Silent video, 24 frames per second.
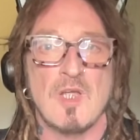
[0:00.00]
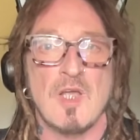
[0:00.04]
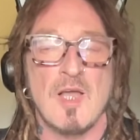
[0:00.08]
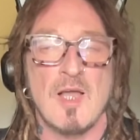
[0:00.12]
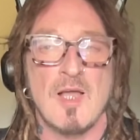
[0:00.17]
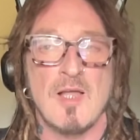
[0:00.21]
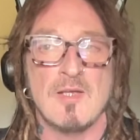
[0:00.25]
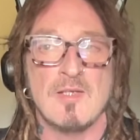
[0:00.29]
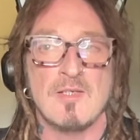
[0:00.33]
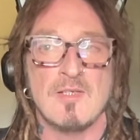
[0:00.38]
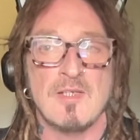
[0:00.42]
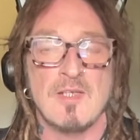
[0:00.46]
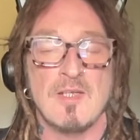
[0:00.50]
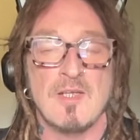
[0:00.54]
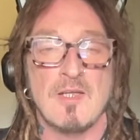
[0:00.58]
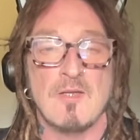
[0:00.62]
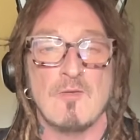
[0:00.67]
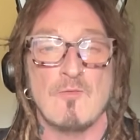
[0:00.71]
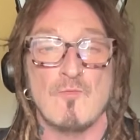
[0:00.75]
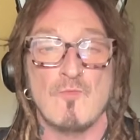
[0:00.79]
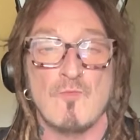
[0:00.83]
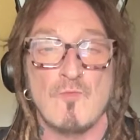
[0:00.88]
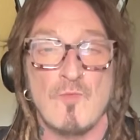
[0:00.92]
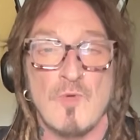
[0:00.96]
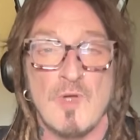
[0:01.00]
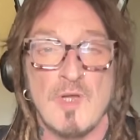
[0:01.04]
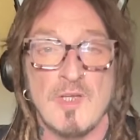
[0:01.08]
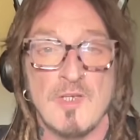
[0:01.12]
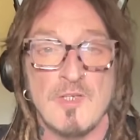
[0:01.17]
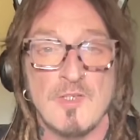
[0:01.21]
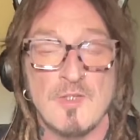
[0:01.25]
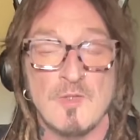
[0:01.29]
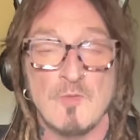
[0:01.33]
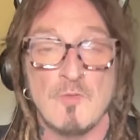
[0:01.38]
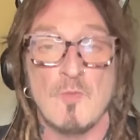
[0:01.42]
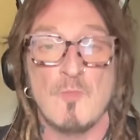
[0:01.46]
And I
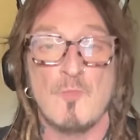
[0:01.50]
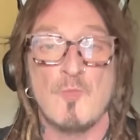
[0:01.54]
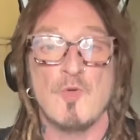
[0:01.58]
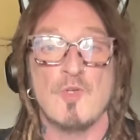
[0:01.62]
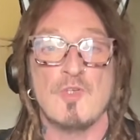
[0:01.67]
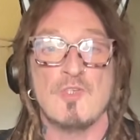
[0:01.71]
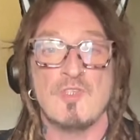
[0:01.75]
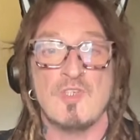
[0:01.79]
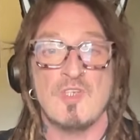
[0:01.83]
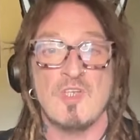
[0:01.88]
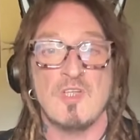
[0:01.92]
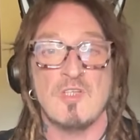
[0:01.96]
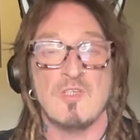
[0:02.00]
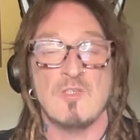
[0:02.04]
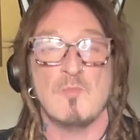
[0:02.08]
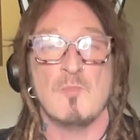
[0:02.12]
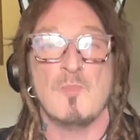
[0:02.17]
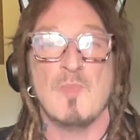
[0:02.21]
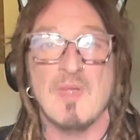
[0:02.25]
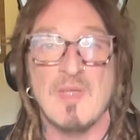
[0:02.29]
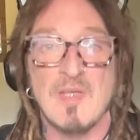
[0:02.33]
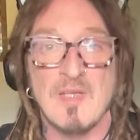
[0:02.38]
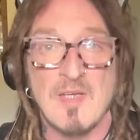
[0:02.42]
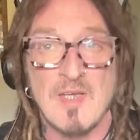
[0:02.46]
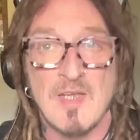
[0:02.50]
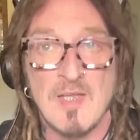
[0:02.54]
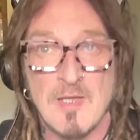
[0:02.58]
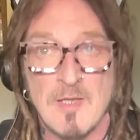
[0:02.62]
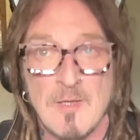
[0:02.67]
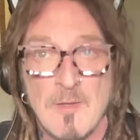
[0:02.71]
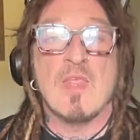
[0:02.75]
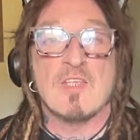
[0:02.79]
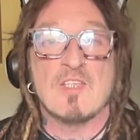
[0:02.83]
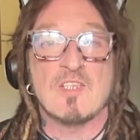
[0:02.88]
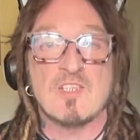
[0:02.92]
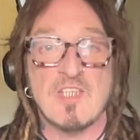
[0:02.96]
really do appreciate you being
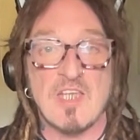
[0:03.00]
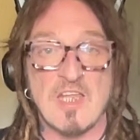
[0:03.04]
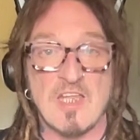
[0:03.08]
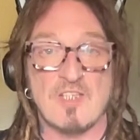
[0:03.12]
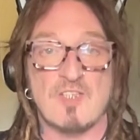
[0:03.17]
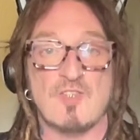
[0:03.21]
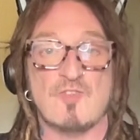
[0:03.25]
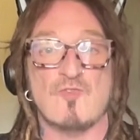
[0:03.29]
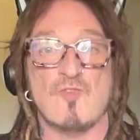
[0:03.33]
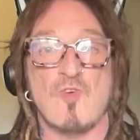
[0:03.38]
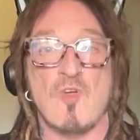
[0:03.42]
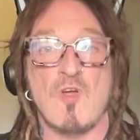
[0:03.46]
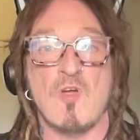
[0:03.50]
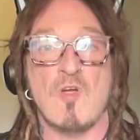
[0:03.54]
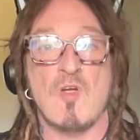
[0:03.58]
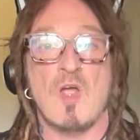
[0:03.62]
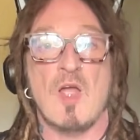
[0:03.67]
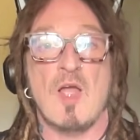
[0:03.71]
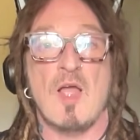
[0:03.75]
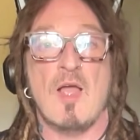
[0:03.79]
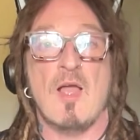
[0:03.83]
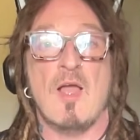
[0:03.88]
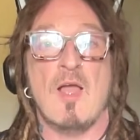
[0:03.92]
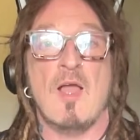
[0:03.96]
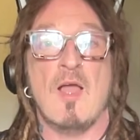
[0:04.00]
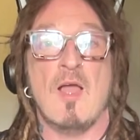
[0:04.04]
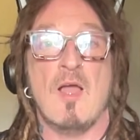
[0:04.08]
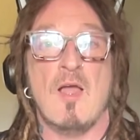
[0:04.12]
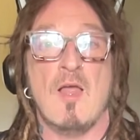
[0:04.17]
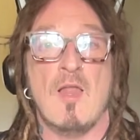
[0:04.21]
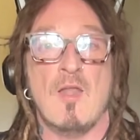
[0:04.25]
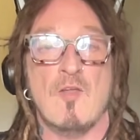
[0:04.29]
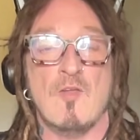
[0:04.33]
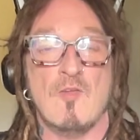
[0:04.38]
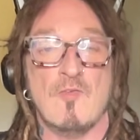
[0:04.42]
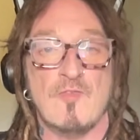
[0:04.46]
here. Stay strong.
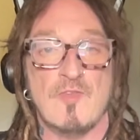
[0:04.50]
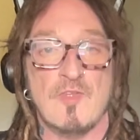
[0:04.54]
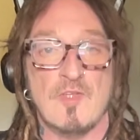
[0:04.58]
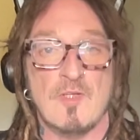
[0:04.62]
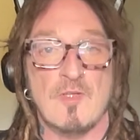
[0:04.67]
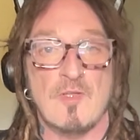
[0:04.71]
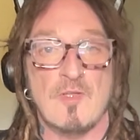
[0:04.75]
Love you.